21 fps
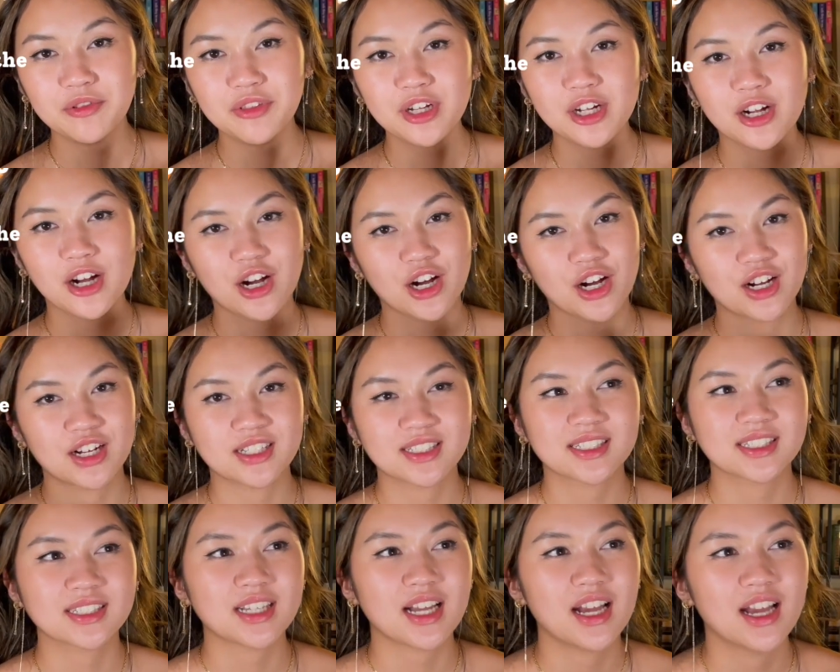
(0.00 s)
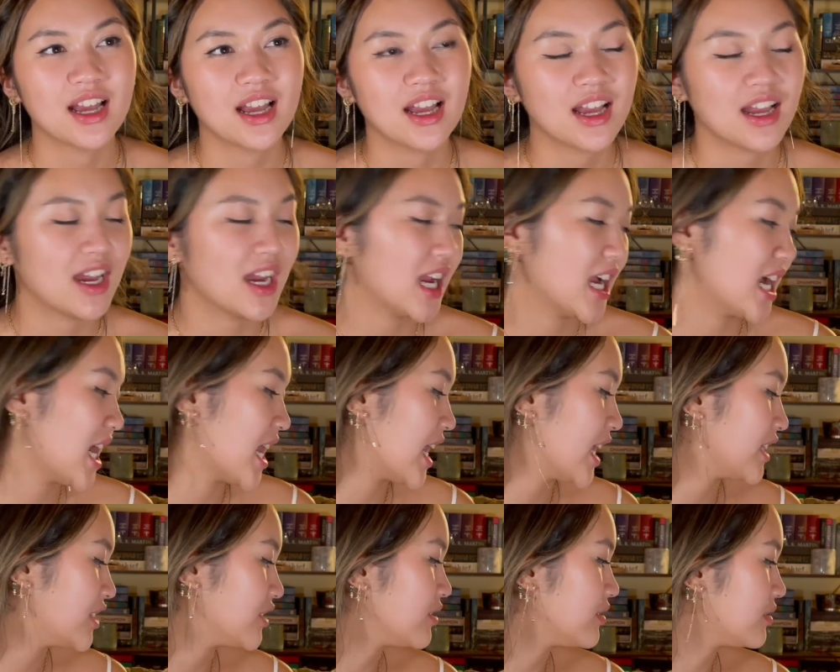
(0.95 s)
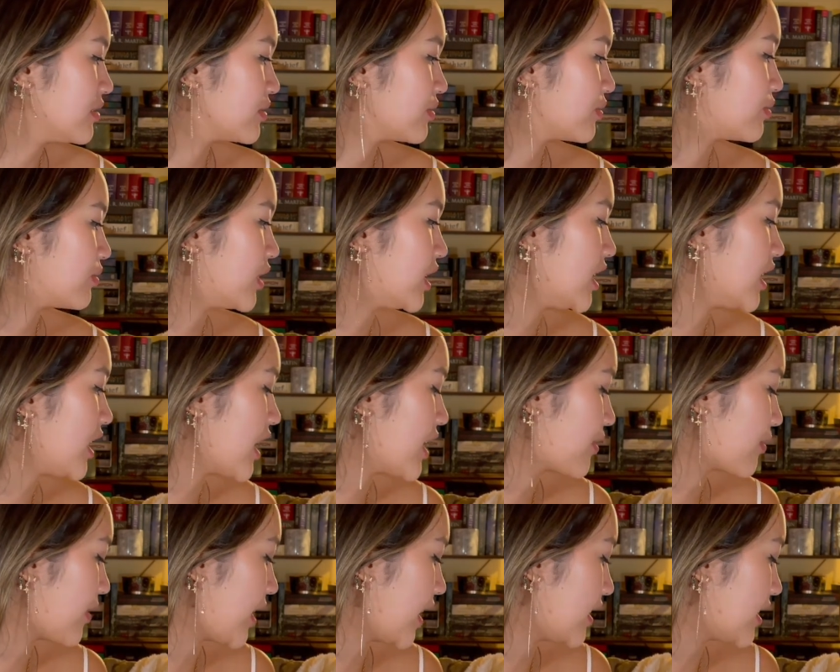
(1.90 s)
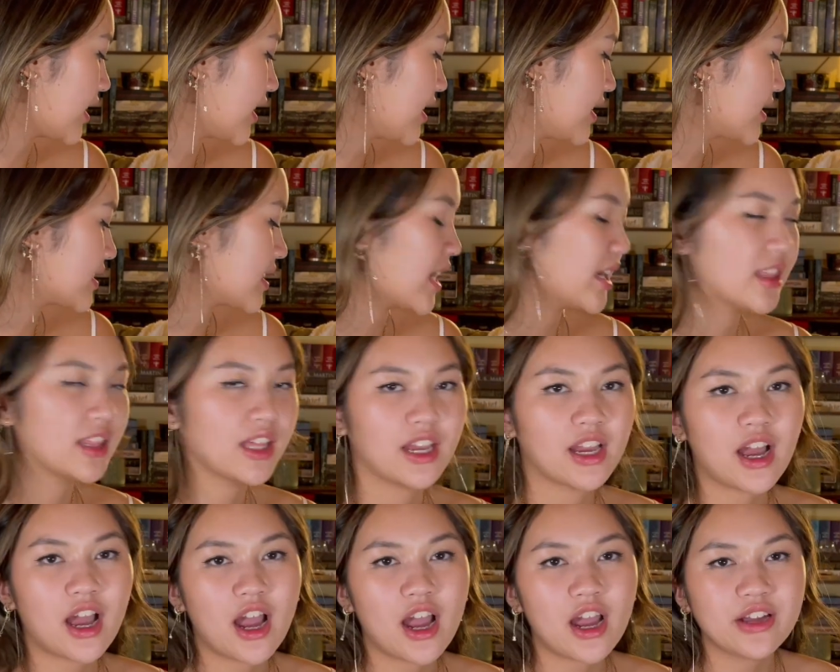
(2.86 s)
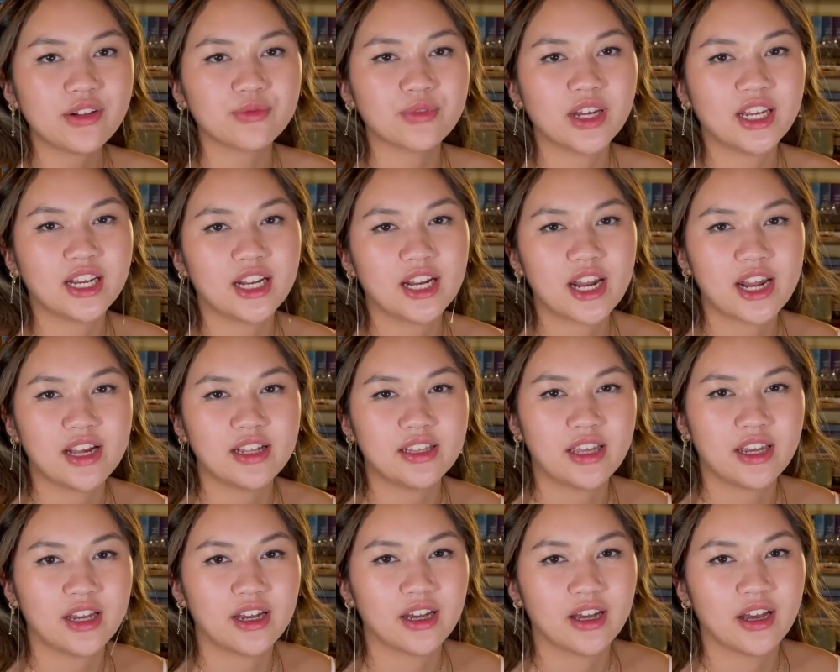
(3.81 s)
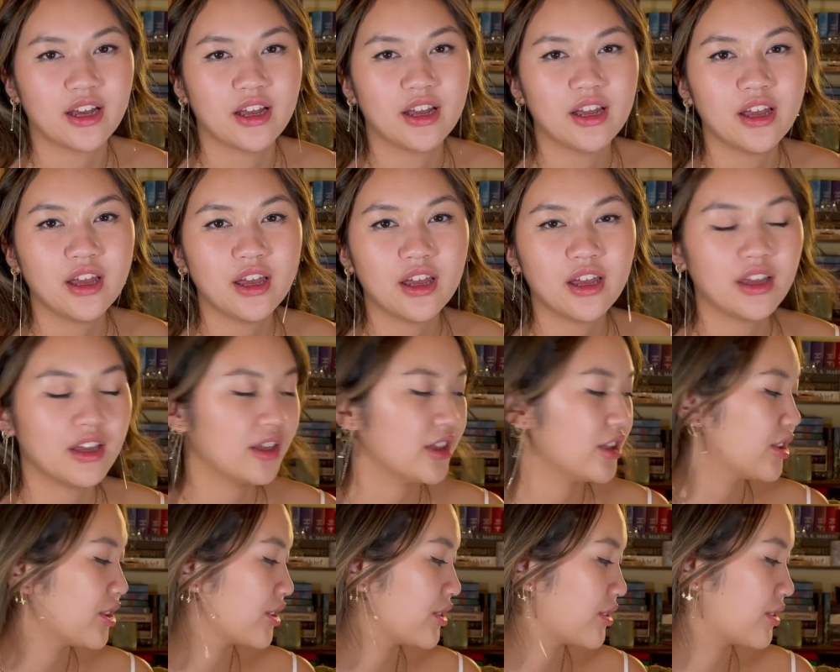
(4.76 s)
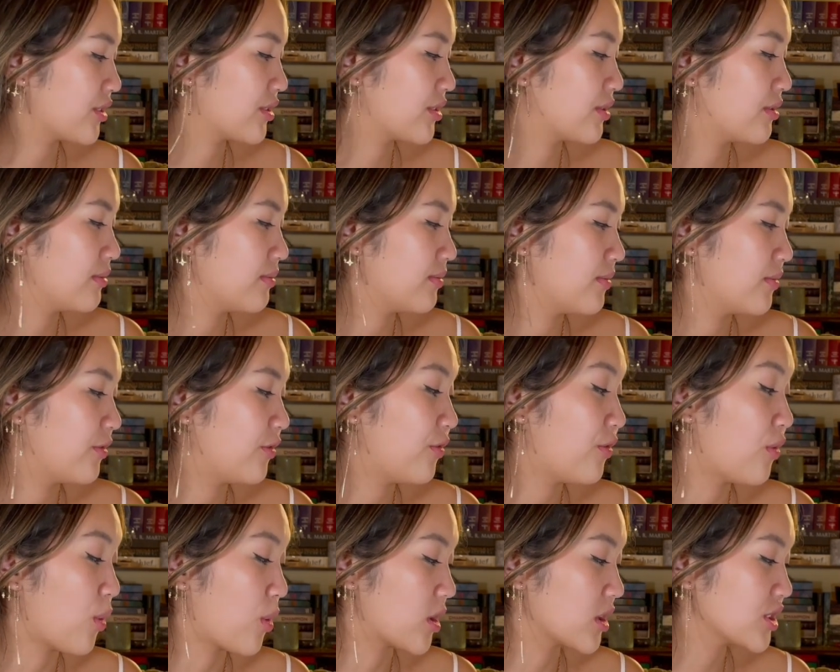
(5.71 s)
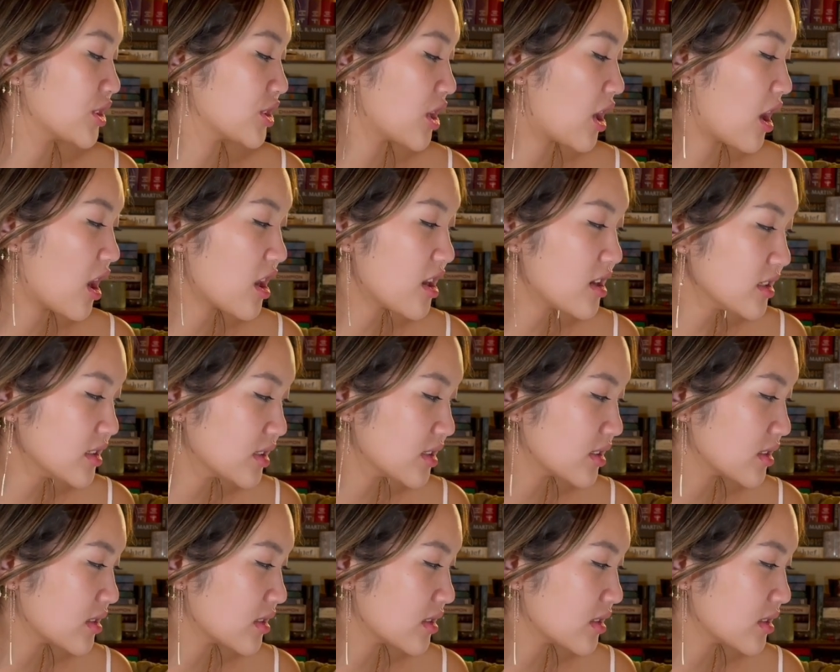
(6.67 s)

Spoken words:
Cursed. What did I rate this? I think I rated it like a 4 stars.